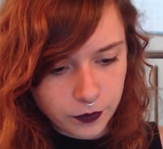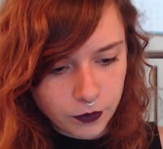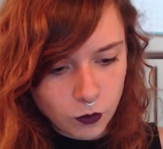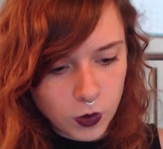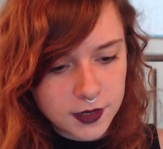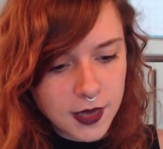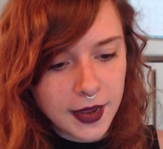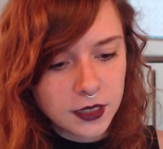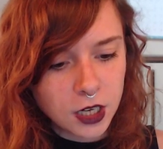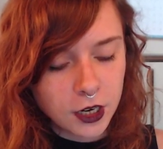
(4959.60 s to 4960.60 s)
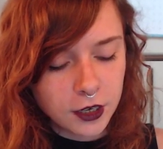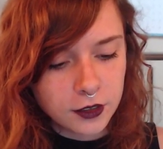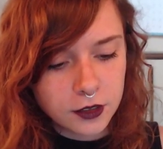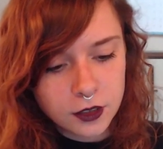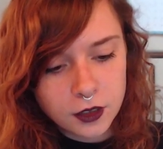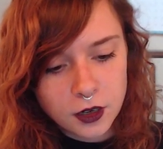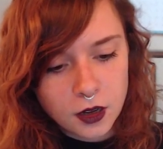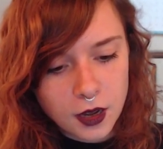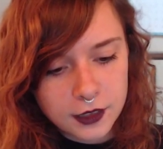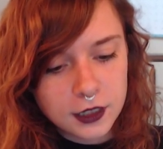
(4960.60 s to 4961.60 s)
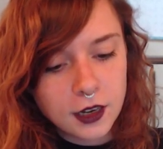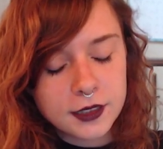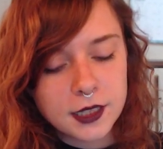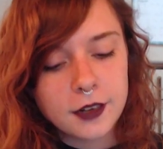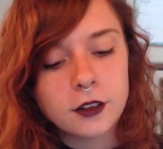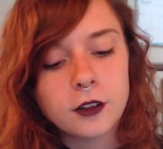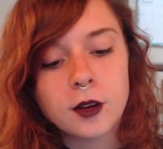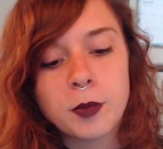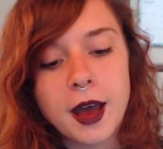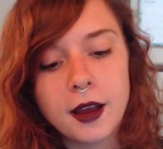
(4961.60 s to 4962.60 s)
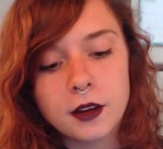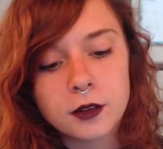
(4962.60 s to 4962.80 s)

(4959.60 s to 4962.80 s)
Once I had turned, I did not dare to look back.